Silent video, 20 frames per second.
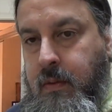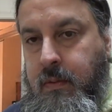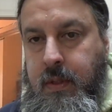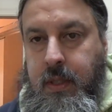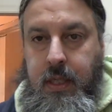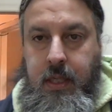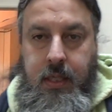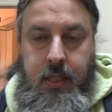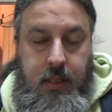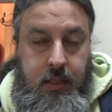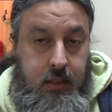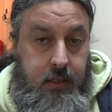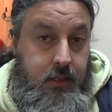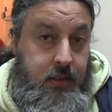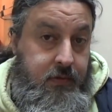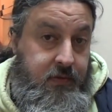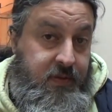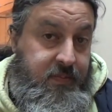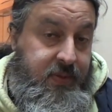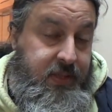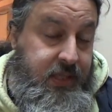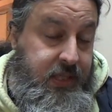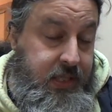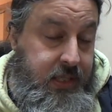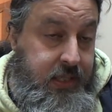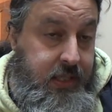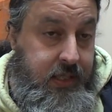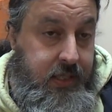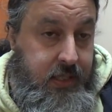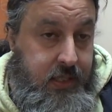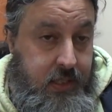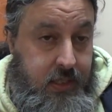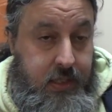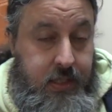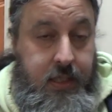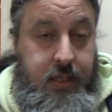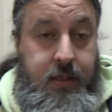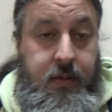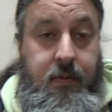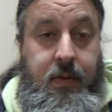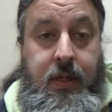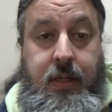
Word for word: Well, hello everybody. Uh,